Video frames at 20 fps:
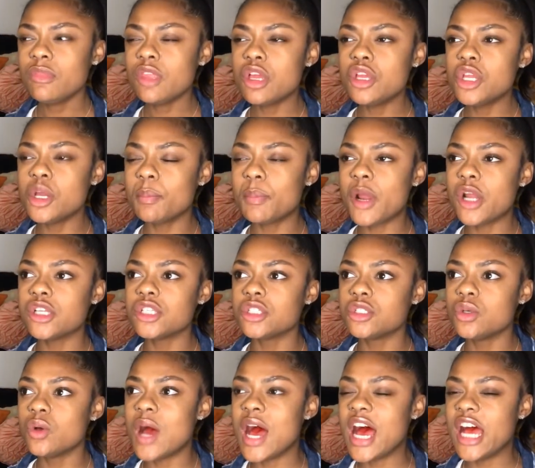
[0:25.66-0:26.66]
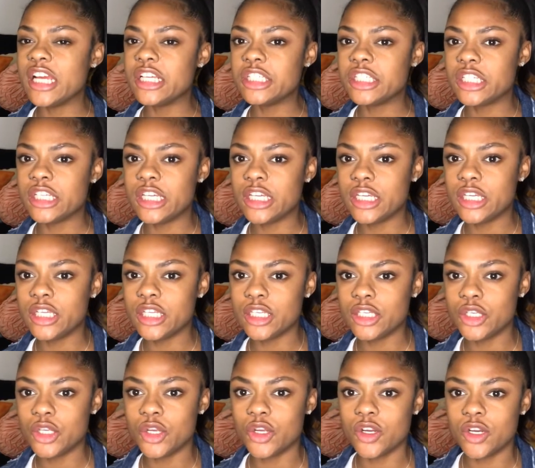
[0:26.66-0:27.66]
your personal
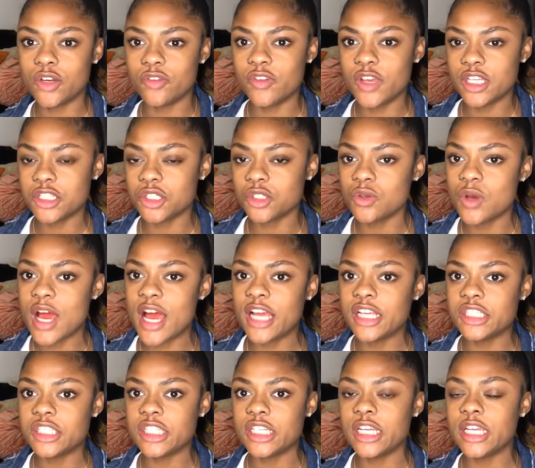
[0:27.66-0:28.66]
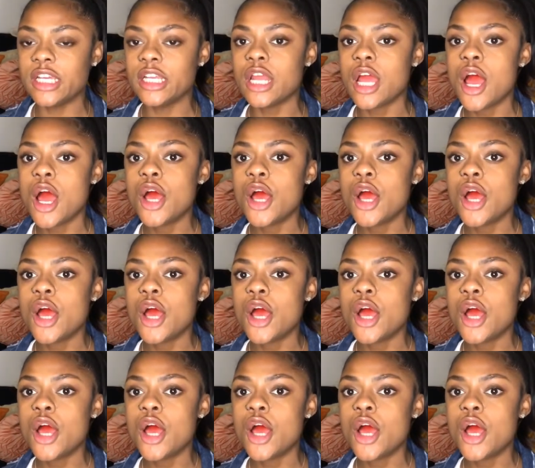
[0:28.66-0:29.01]
hygiene, your vaginal hygiene,